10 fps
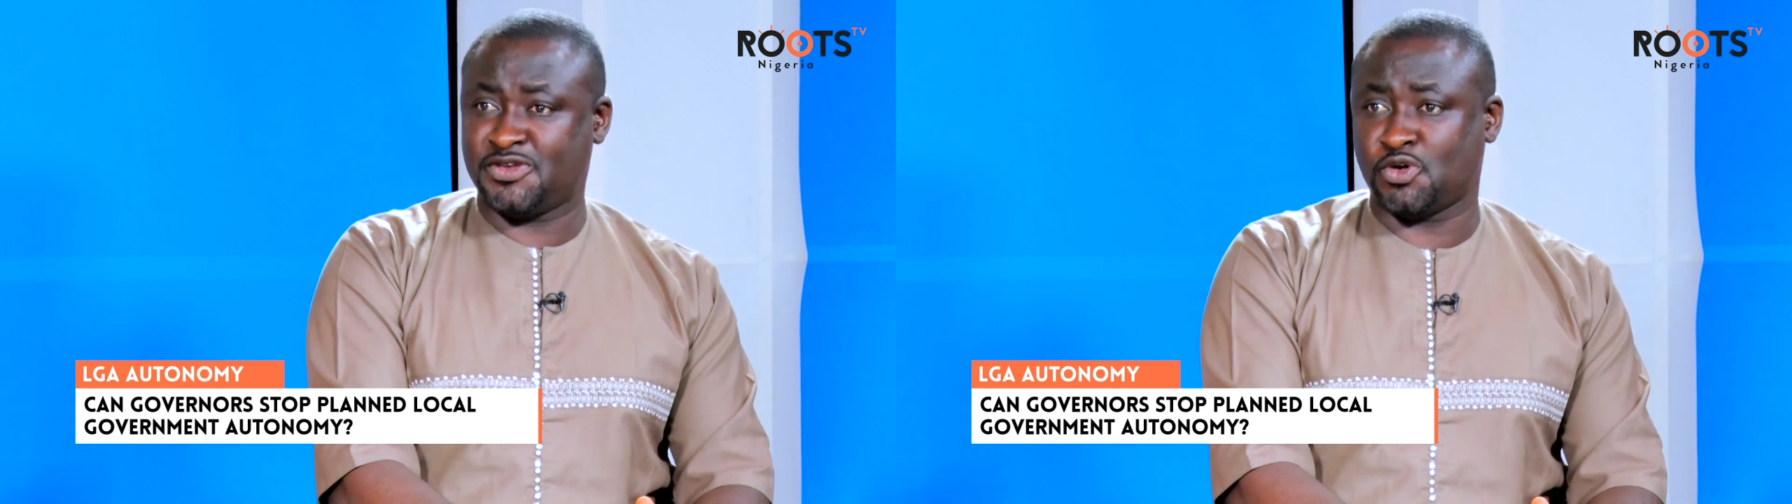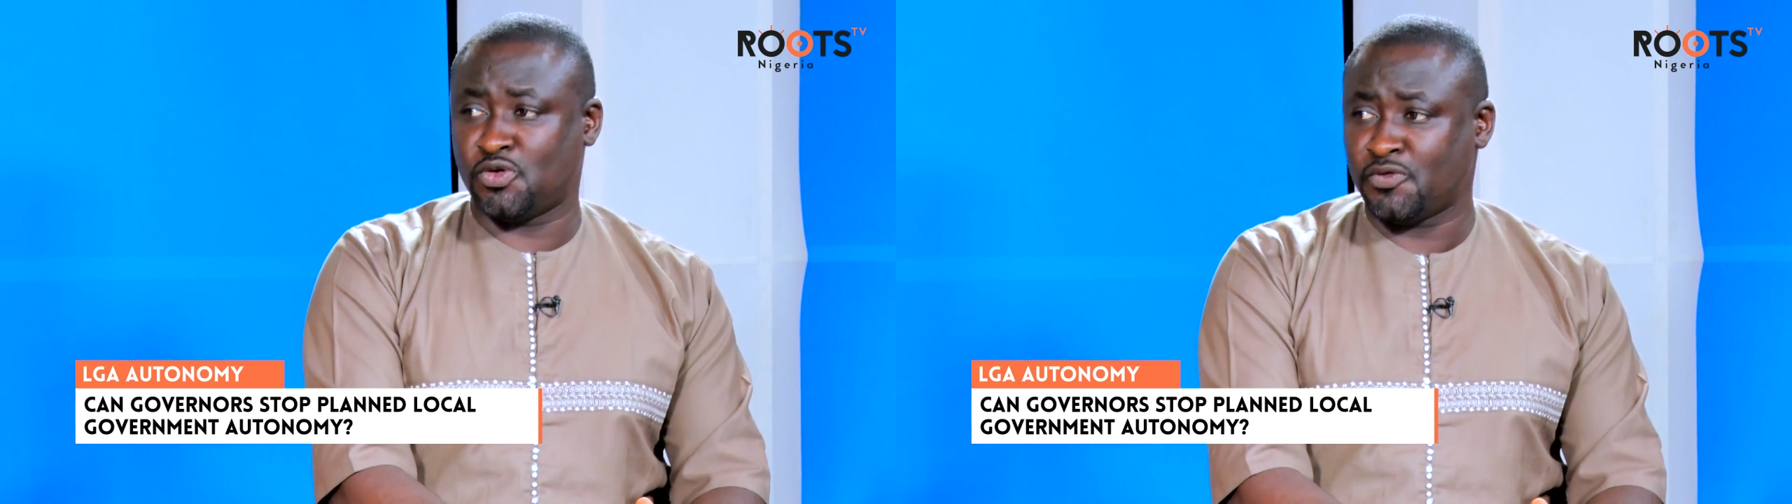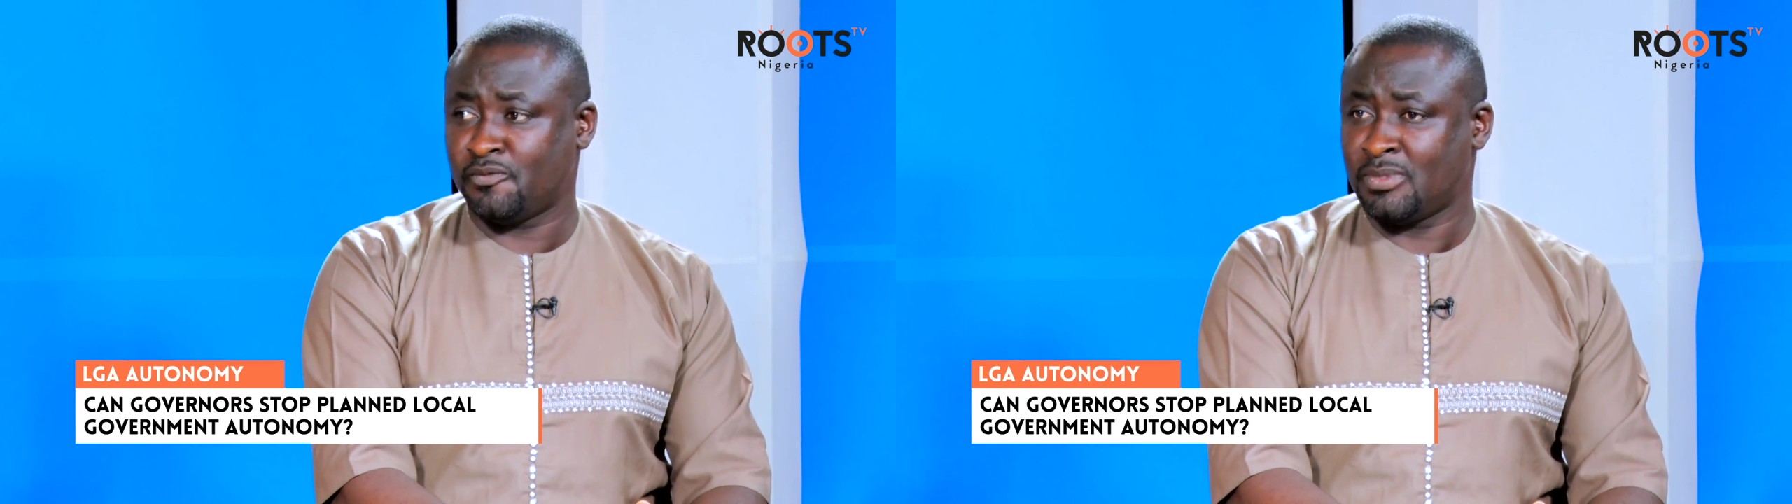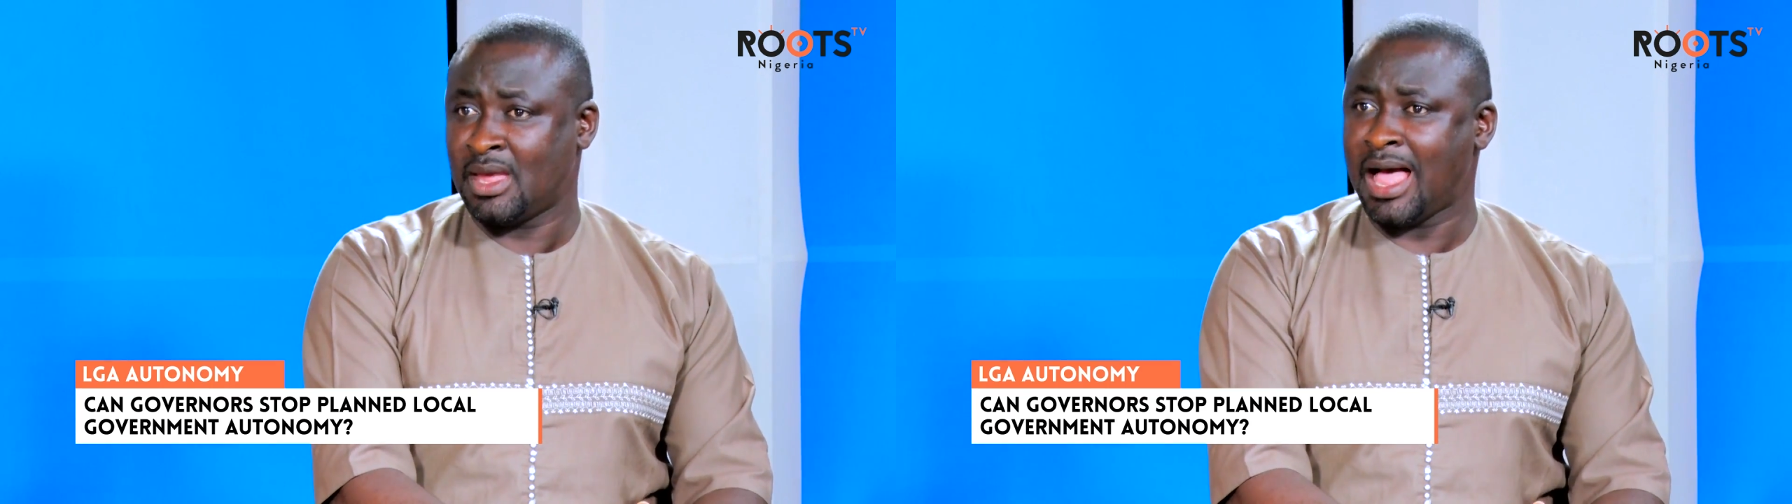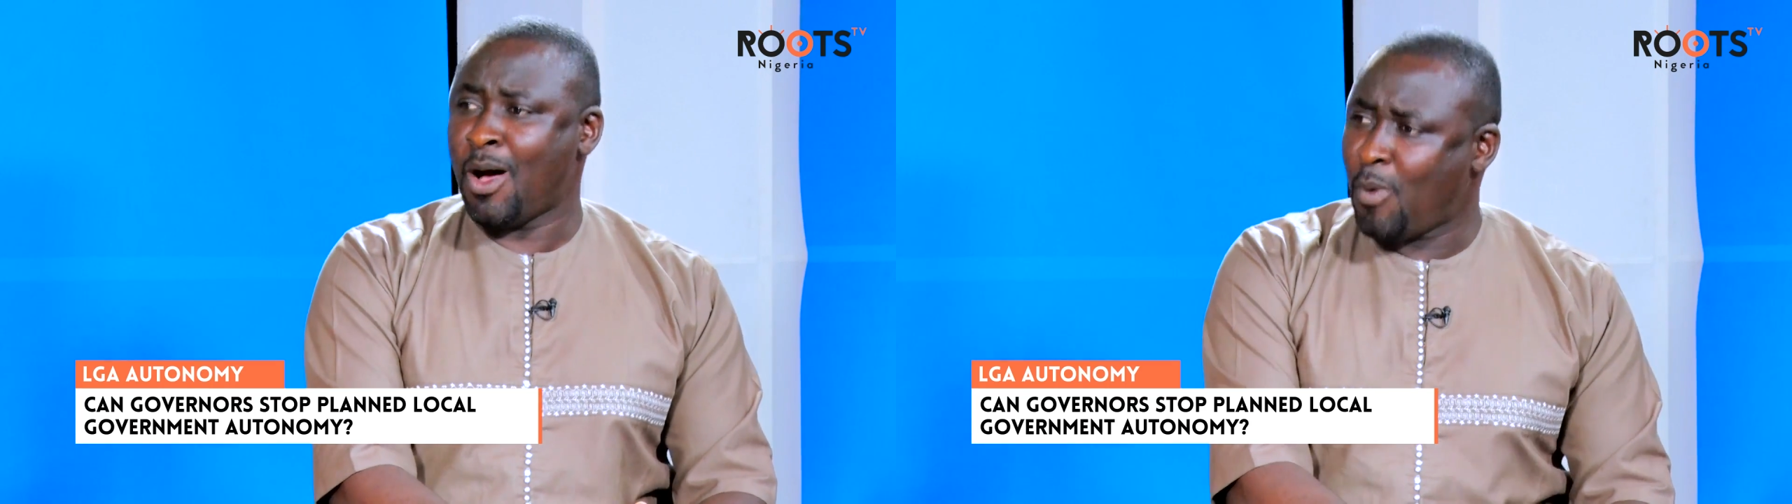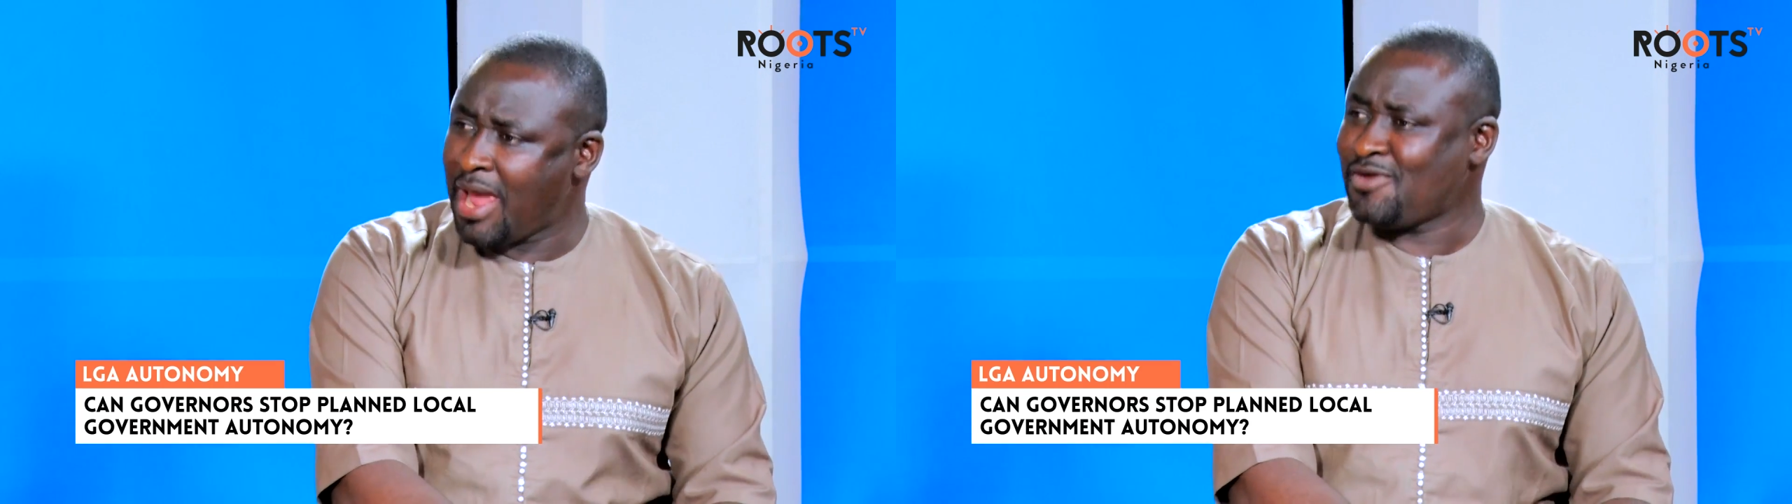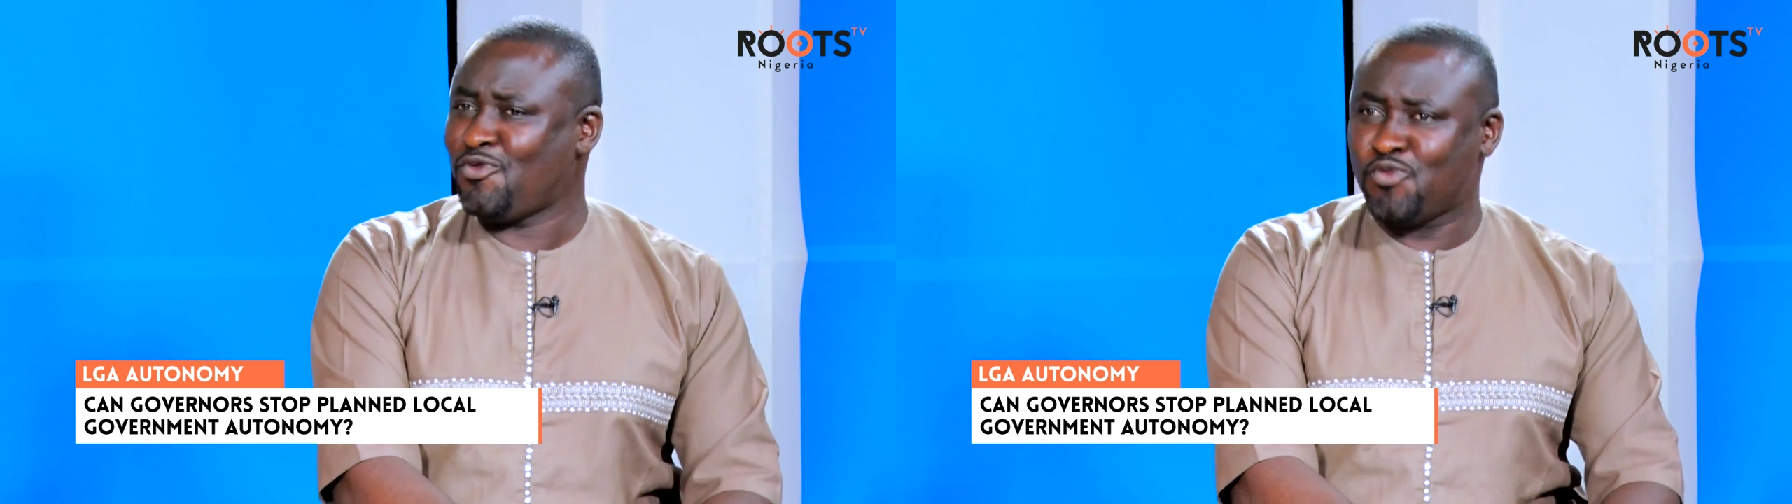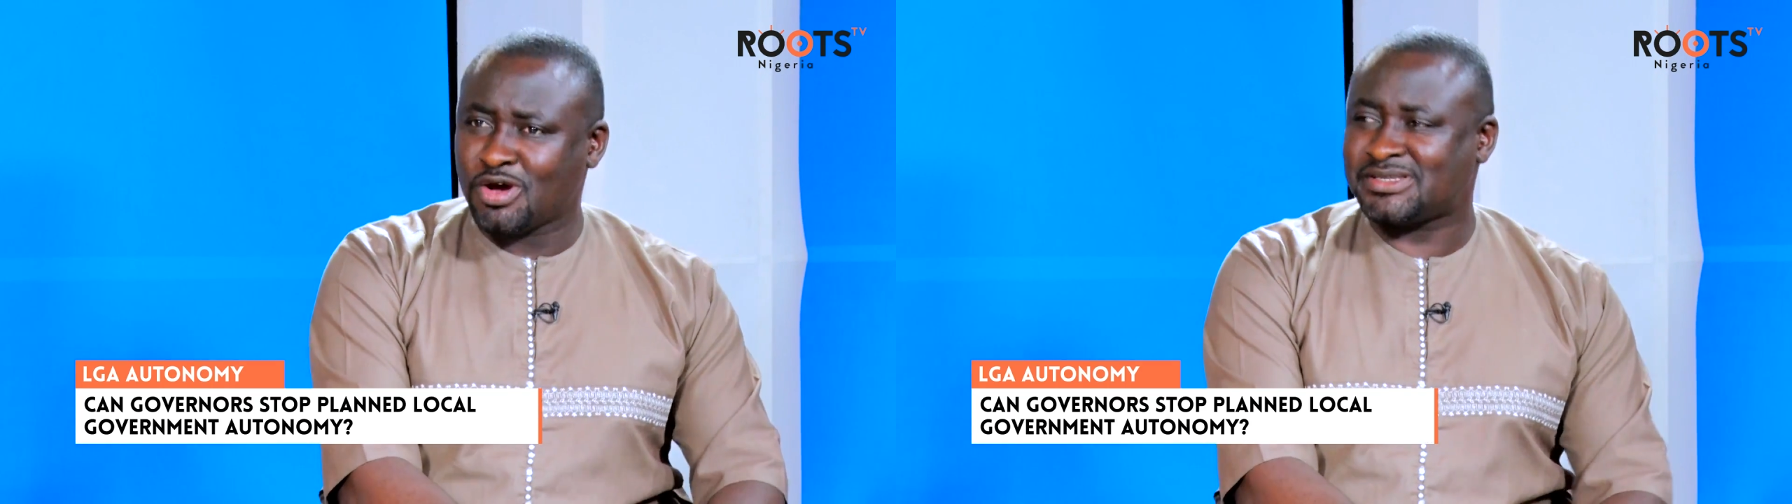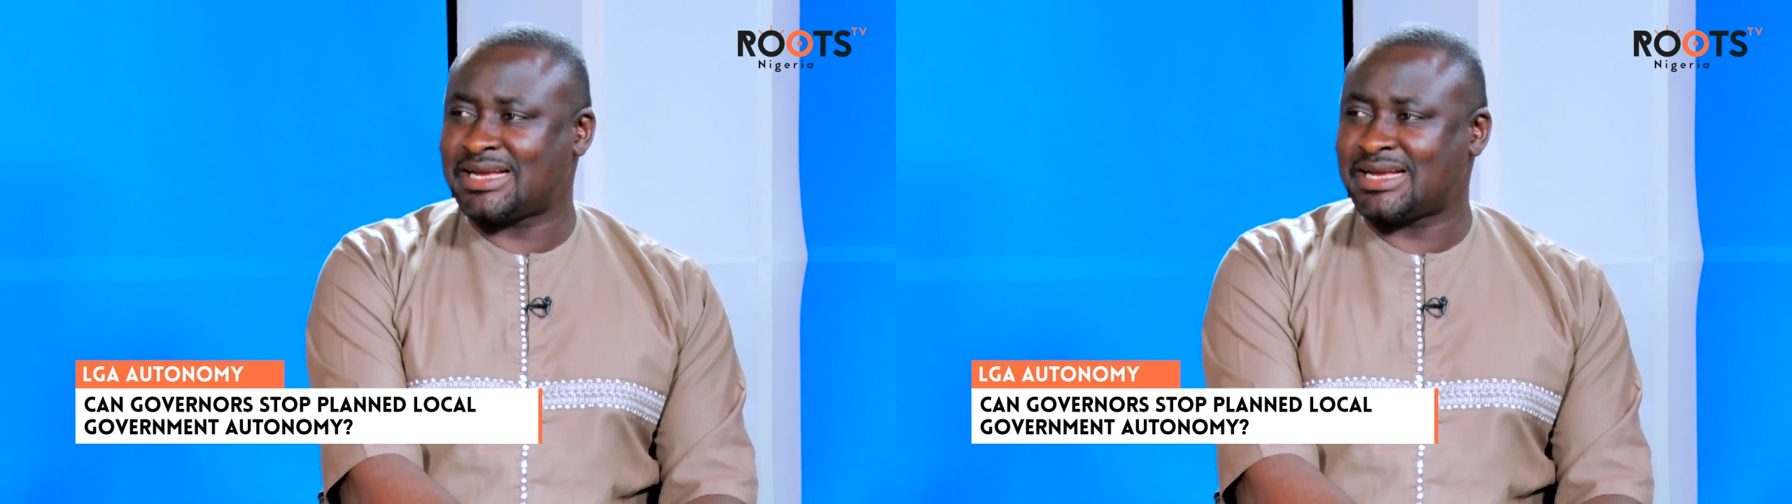so. And why was